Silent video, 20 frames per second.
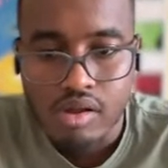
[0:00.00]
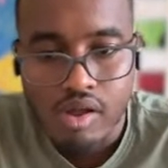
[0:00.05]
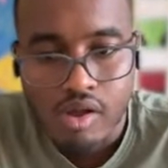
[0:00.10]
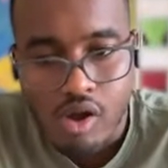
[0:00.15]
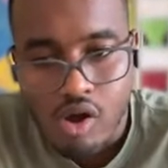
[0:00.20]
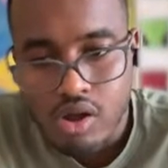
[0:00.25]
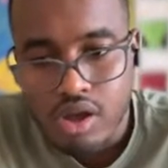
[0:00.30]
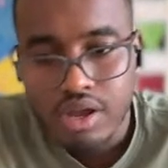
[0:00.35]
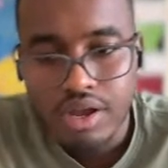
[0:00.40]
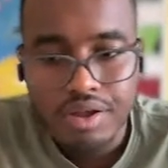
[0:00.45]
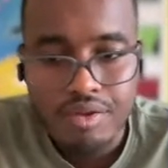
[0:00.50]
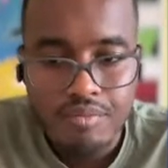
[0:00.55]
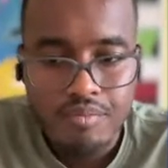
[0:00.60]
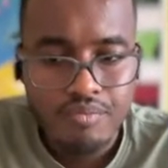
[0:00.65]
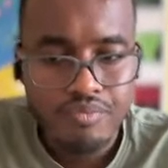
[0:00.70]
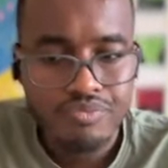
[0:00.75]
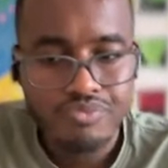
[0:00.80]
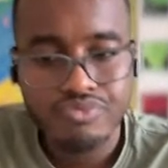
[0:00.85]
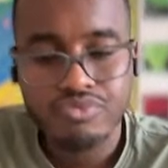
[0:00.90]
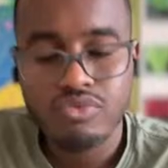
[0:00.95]
Okay,
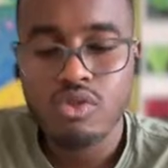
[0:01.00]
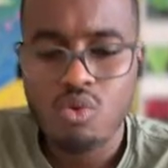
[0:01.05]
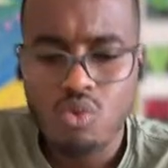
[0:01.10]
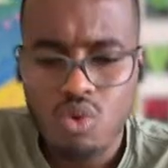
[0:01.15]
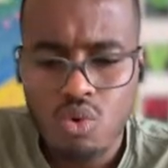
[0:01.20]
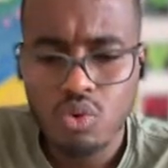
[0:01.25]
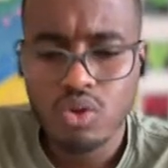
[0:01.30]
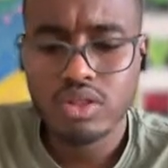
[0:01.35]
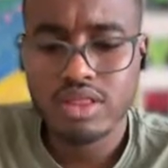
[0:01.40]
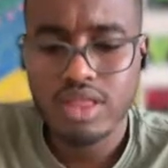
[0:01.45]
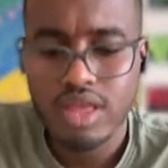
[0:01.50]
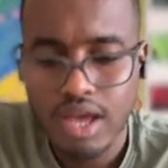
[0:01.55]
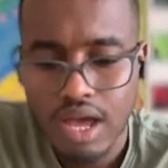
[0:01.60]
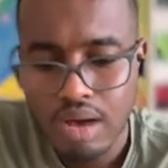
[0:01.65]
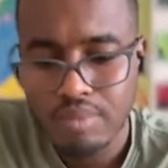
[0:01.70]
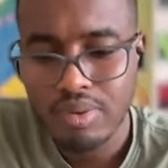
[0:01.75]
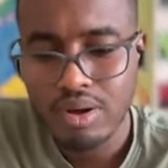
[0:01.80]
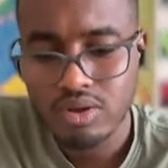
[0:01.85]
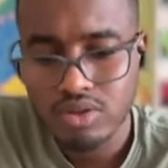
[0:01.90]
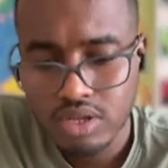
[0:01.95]
we will think
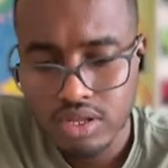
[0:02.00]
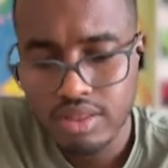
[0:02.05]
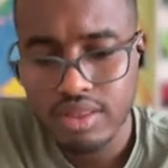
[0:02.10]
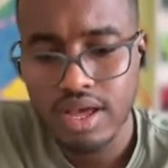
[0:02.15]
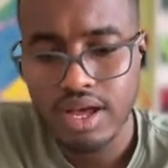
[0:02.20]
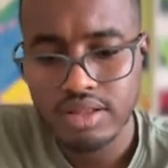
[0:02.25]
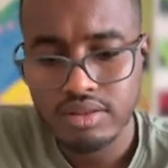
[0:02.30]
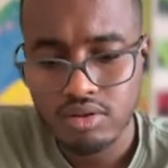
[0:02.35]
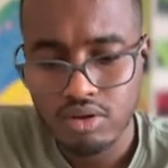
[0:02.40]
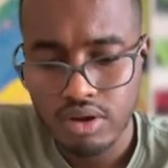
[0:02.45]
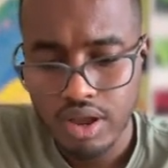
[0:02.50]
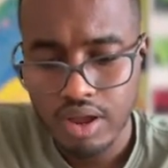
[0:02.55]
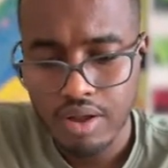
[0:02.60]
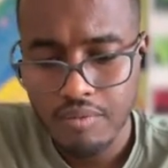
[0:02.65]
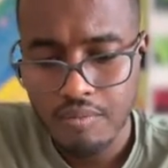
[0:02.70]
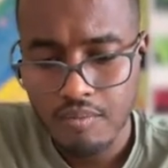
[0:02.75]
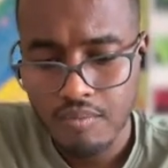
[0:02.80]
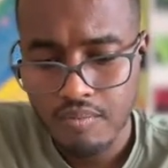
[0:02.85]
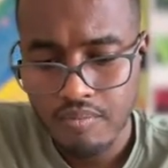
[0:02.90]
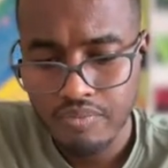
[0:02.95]
about it. That okay.
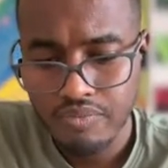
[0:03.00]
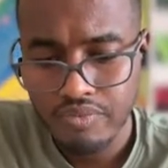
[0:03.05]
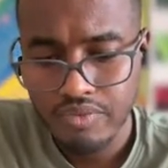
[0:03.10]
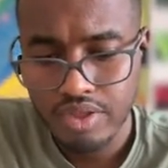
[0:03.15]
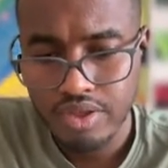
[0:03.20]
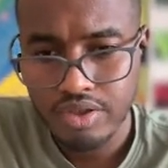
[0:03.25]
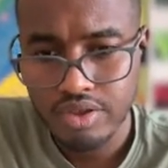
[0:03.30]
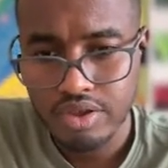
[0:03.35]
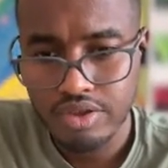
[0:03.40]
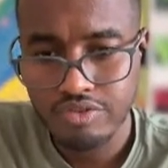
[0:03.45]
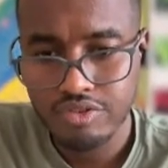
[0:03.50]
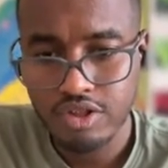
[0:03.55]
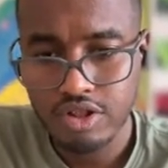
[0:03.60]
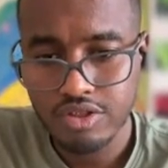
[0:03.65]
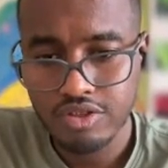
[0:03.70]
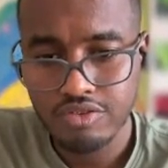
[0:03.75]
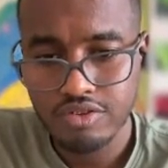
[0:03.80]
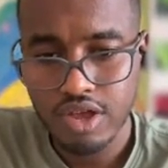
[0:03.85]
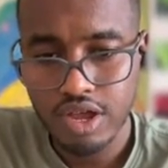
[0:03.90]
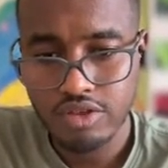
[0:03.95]
Still,
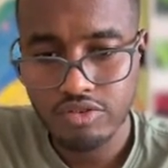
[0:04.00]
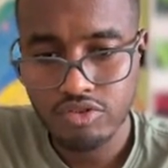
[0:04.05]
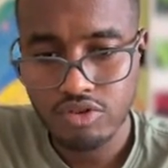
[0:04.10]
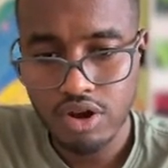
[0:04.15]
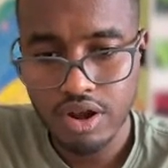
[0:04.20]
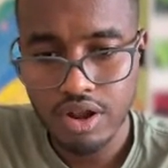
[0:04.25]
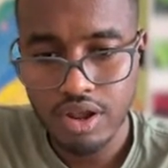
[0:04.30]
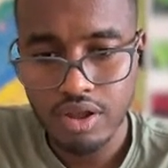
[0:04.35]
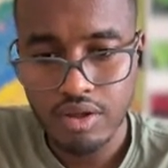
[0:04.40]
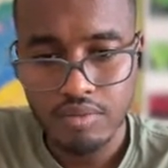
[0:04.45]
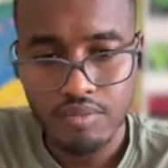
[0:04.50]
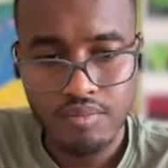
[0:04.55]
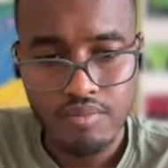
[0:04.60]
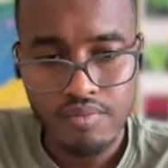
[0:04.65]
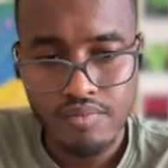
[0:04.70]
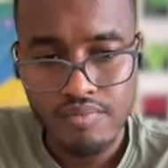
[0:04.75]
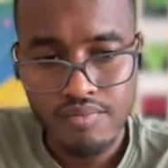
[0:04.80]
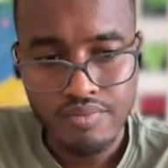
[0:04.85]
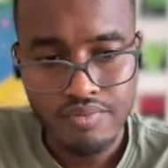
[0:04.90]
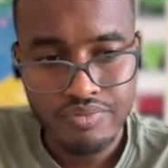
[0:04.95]
this guy is running.
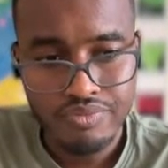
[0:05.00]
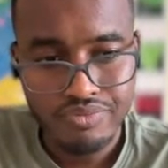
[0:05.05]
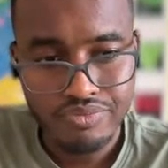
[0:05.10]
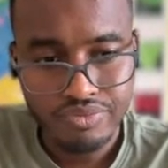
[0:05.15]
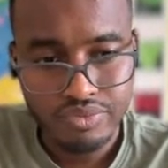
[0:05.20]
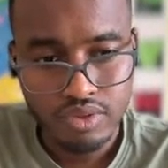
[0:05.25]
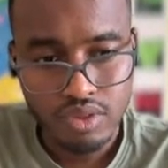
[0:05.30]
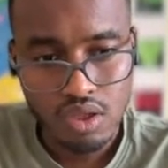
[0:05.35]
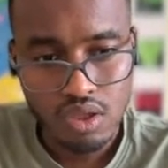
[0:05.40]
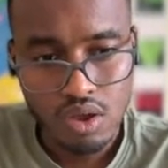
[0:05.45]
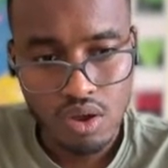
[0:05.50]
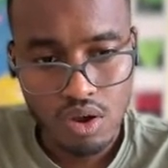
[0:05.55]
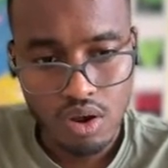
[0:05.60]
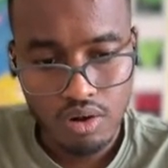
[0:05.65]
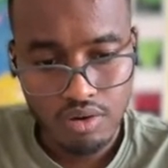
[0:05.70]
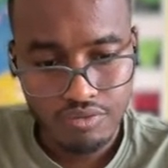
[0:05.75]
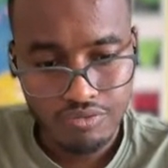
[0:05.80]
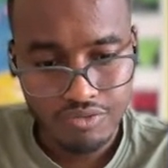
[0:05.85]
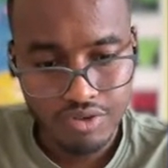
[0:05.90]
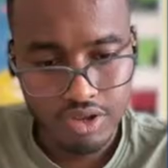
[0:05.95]

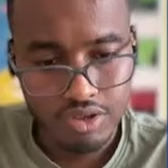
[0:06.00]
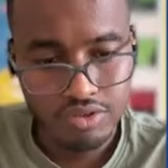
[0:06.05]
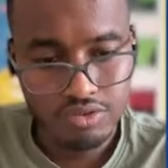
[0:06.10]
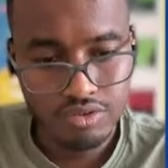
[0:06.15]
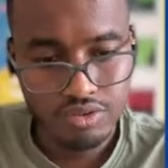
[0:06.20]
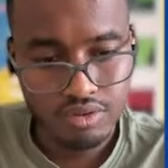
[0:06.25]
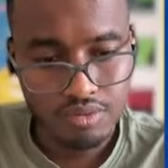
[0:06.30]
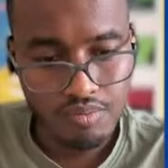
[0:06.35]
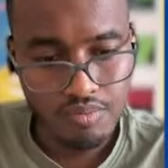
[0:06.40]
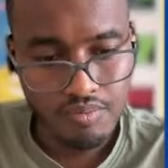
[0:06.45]
Fix.